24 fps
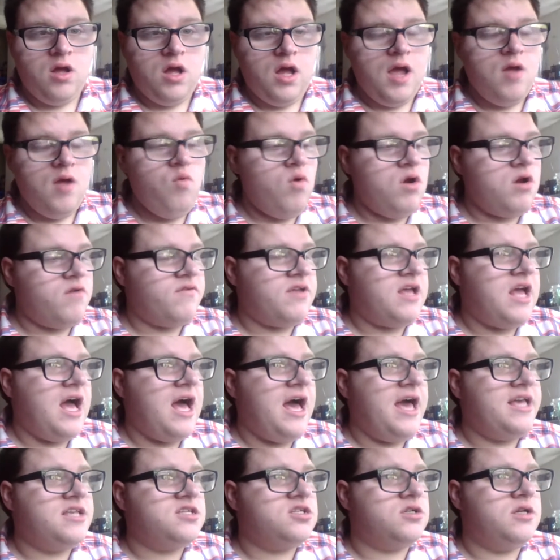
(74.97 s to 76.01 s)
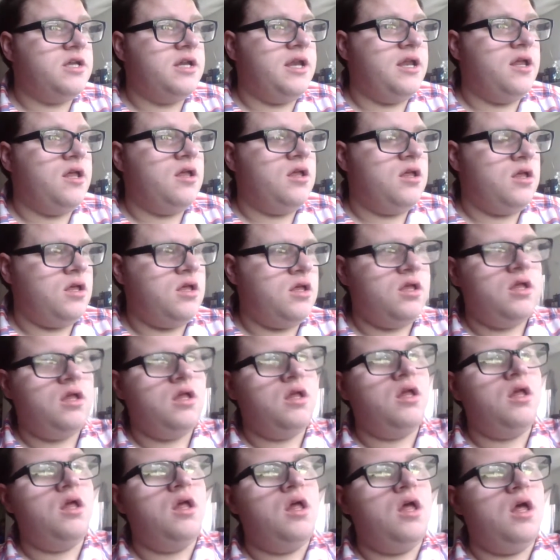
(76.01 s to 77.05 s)
I wonder if Kaiser did it. I
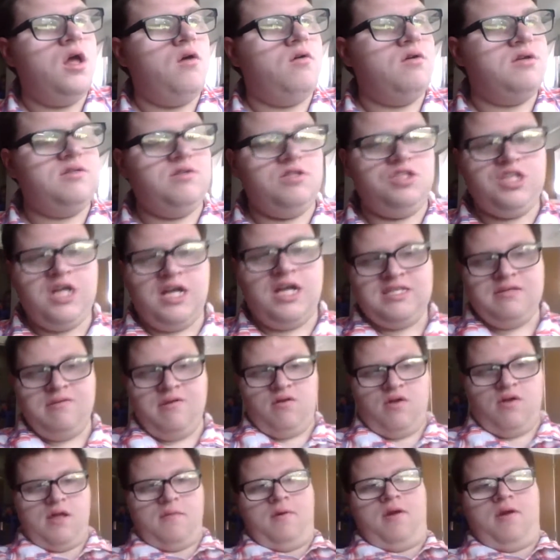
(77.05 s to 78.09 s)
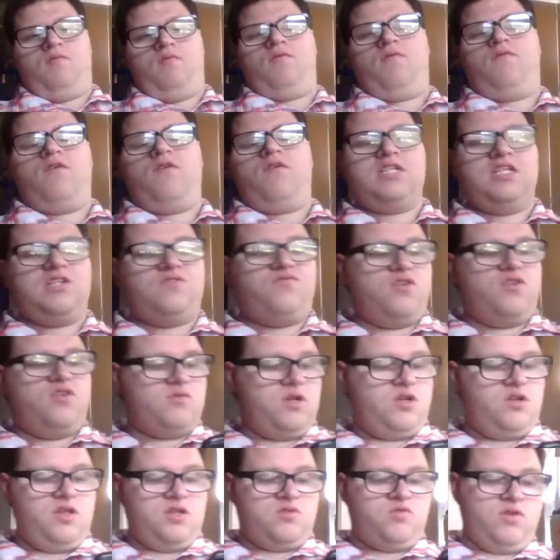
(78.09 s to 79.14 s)
want to see what John's saying real quick. But first things first,
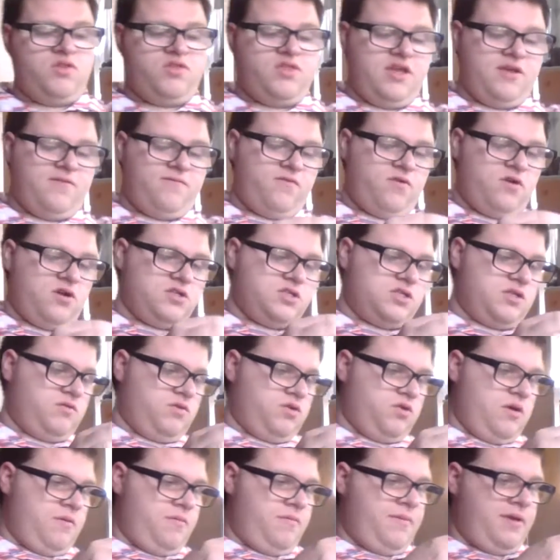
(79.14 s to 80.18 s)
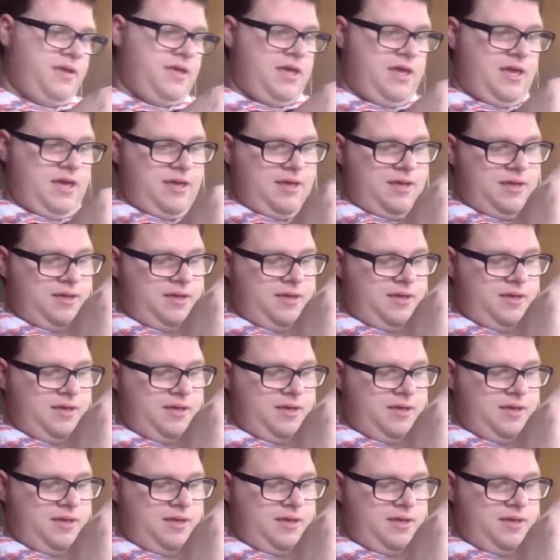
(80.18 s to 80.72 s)
we'll do this one thing first, then we'll do Epic Mickey.